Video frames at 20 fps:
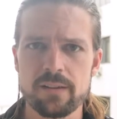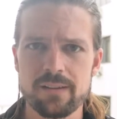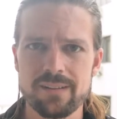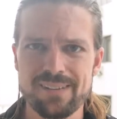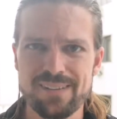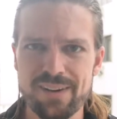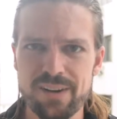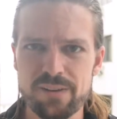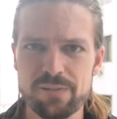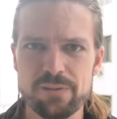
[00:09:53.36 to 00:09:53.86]

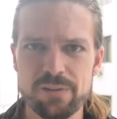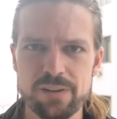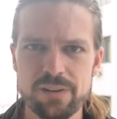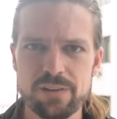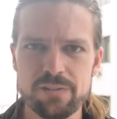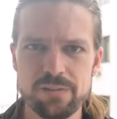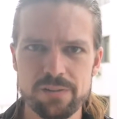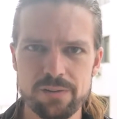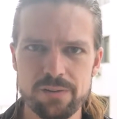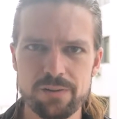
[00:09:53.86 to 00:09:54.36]
God
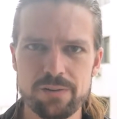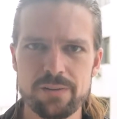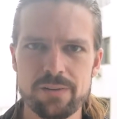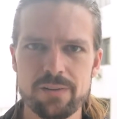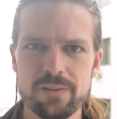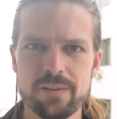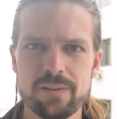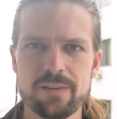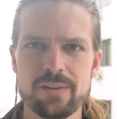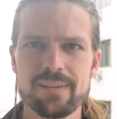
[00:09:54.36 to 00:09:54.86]
forgives you
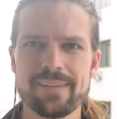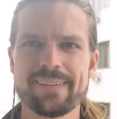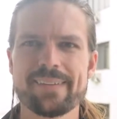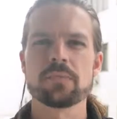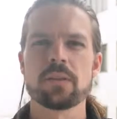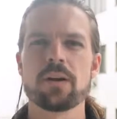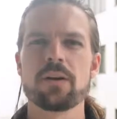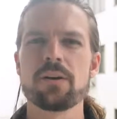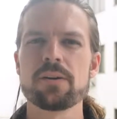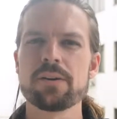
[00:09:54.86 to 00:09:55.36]

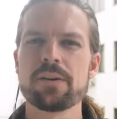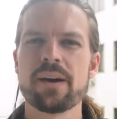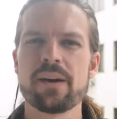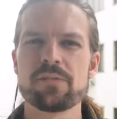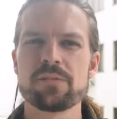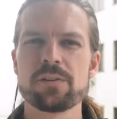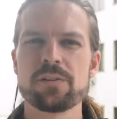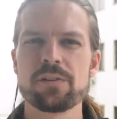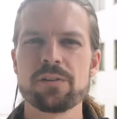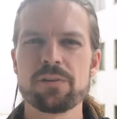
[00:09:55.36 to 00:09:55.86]
all you have
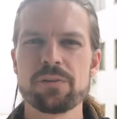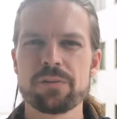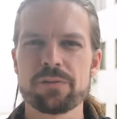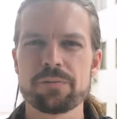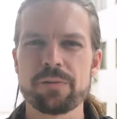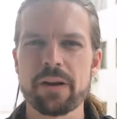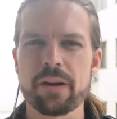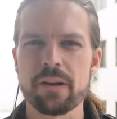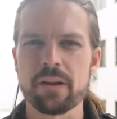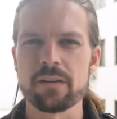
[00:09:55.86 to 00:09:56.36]
to do is
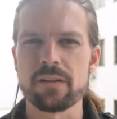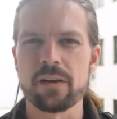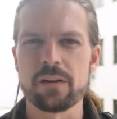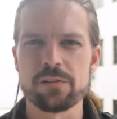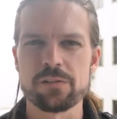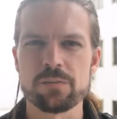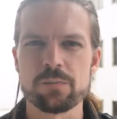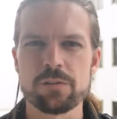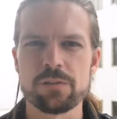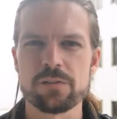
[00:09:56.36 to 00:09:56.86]

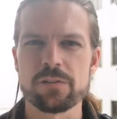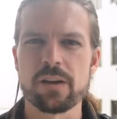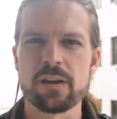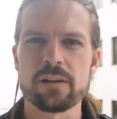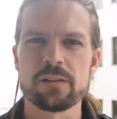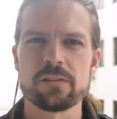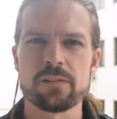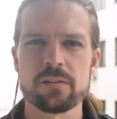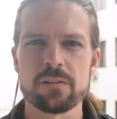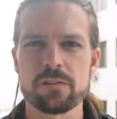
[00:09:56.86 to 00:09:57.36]
recognize your
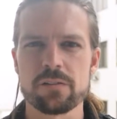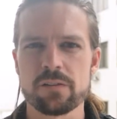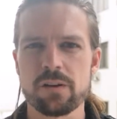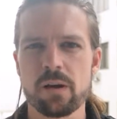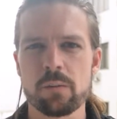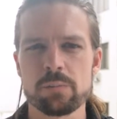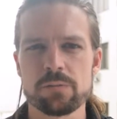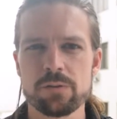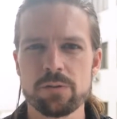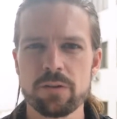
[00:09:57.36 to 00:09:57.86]
mistakes and
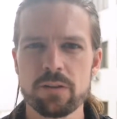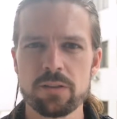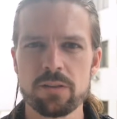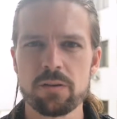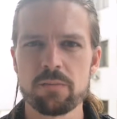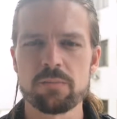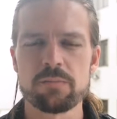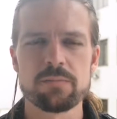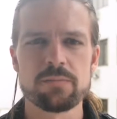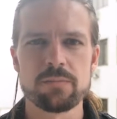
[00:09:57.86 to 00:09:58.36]
stop doing
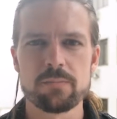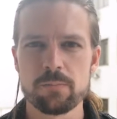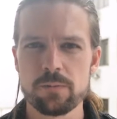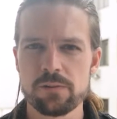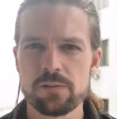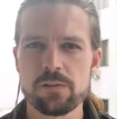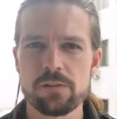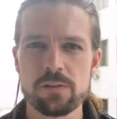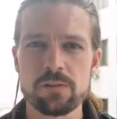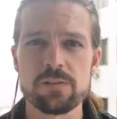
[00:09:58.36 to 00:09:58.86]
them,
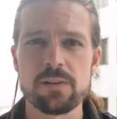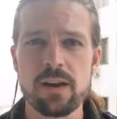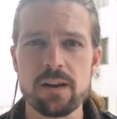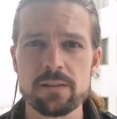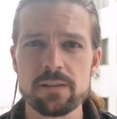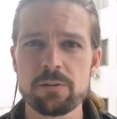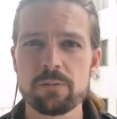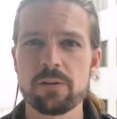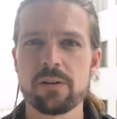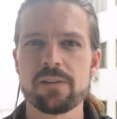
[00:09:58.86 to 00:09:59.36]
which is
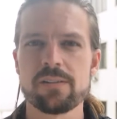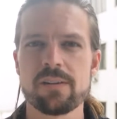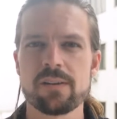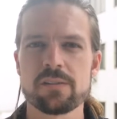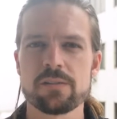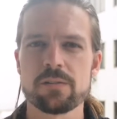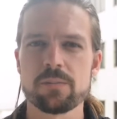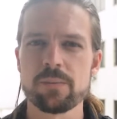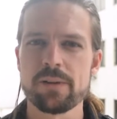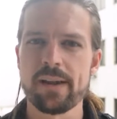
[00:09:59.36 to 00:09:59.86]
exactly what it
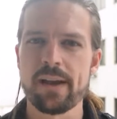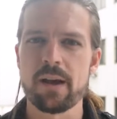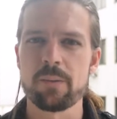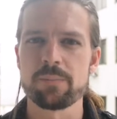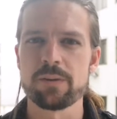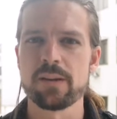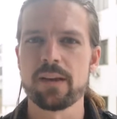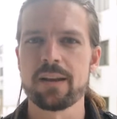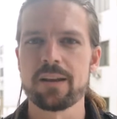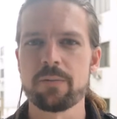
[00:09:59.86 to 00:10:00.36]
takes to be
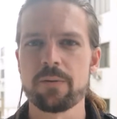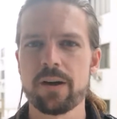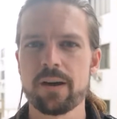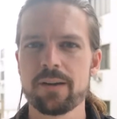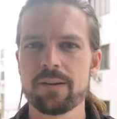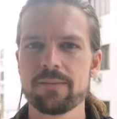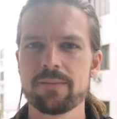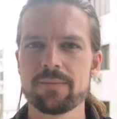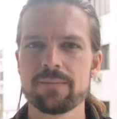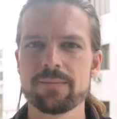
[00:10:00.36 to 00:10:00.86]
happy anyway.
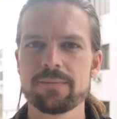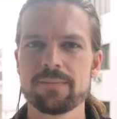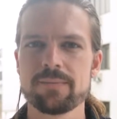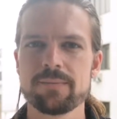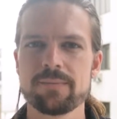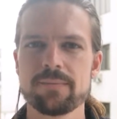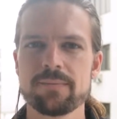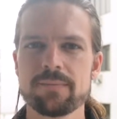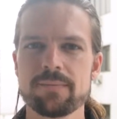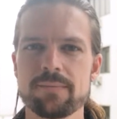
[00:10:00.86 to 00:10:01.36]

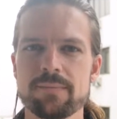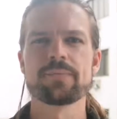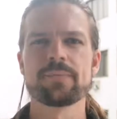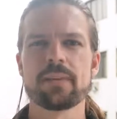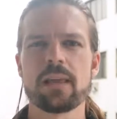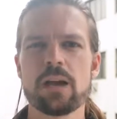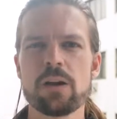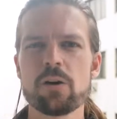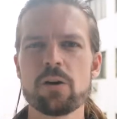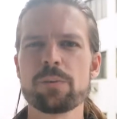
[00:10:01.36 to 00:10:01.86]

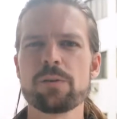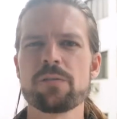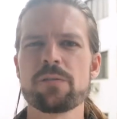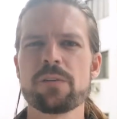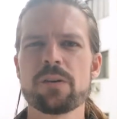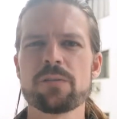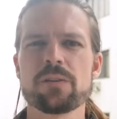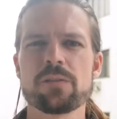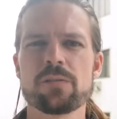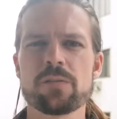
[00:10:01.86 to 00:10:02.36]
I hope you
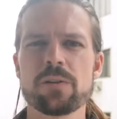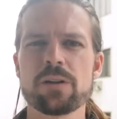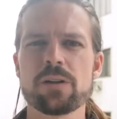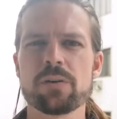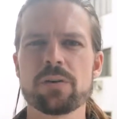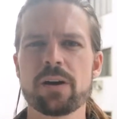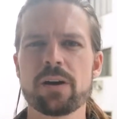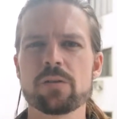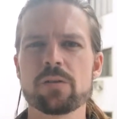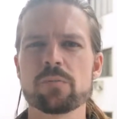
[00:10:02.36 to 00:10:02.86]
found this
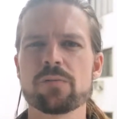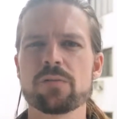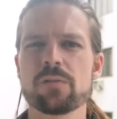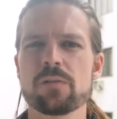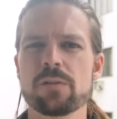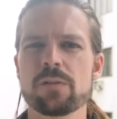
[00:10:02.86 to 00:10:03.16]
video helpful.